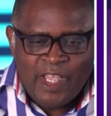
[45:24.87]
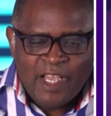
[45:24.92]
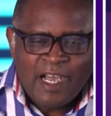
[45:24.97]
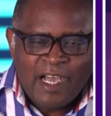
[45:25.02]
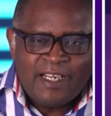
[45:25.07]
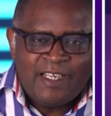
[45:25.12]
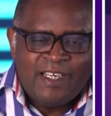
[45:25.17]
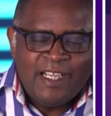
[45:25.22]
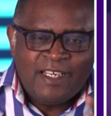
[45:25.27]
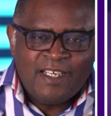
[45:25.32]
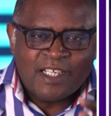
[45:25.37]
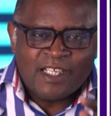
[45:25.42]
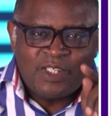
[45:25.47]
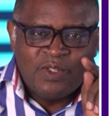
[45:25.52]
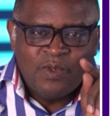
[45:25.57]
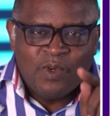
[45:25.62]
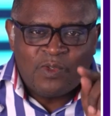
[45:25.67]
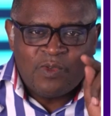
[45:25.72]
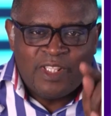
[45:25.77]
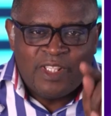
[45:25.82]
debtors
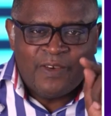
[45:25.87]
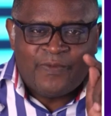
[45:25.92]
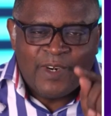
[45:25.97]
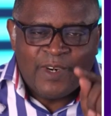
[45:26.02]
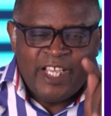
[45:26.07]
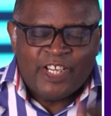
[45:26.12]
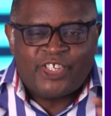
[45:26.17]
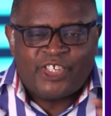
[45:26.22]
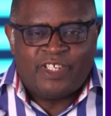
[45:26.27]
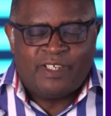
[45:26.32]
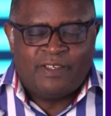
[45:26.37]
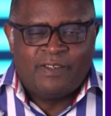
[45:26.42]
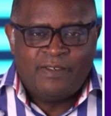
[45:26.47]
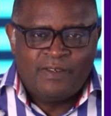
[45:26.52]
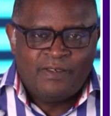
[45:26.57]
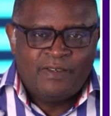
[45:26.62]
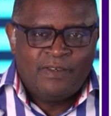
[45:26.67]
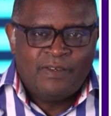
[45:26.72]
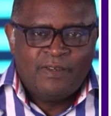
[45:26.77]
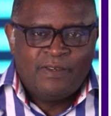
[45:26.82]
not to the flesh,
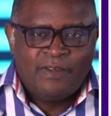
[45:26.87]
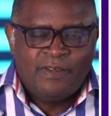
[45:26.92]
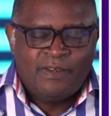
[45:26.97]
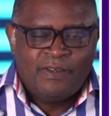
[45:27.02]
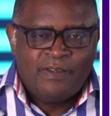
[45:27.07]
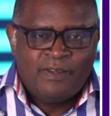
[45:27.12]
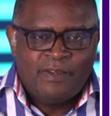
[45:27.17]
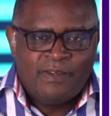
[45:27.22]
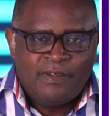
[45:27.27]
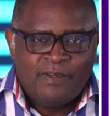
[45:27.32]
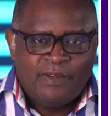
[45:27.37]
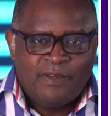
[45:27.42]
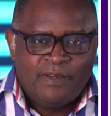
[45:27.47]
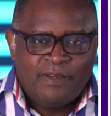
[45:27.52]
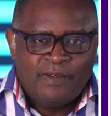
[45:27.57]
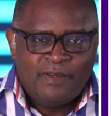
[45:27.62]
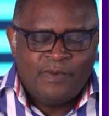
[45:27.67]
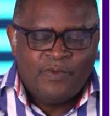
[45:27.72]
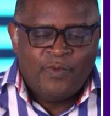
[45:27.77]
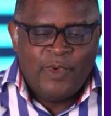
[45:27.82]

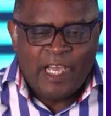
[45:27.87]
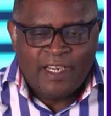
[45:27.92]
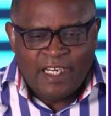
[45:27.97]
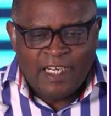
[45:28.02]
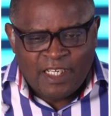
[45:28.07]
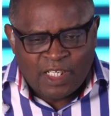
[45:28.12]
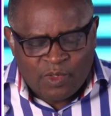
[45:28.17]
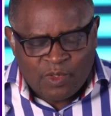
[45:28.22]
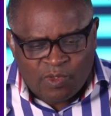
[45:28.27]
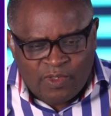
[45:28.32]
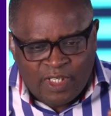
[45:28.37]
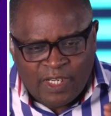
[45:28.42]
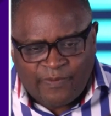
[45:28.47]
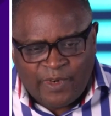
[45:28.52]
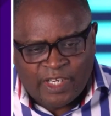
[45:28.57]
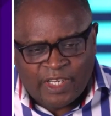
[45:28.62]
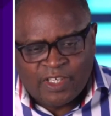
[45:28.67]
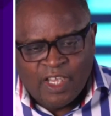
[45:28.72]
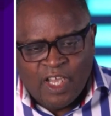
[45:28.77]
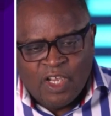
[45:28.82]
We are dead as not the
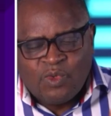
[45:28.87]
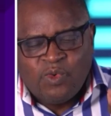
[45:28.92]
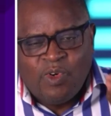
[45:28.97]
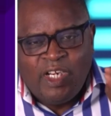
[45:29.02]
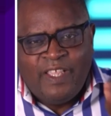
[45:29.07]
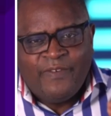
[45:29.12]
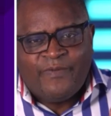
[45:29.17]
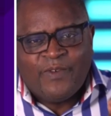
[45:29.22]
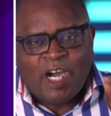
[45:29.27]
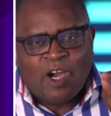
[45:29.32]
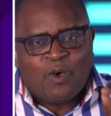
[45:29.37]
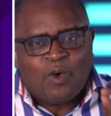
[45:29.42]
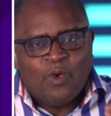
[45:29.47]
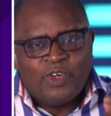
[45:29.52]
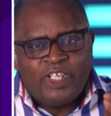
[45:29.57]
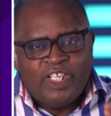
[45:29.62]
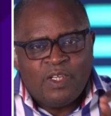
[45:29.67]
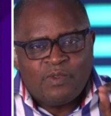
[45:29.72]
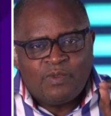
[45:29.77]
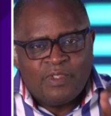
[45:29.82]
flesh, to live
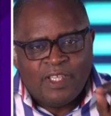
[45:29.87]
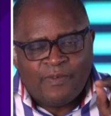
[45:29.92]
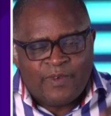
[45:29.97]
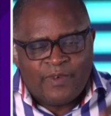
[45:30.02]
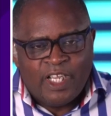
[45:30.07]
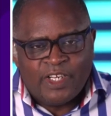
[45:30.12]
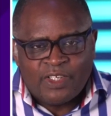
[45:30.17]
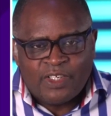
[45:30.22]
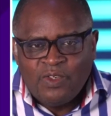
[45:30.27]
according to the flesh.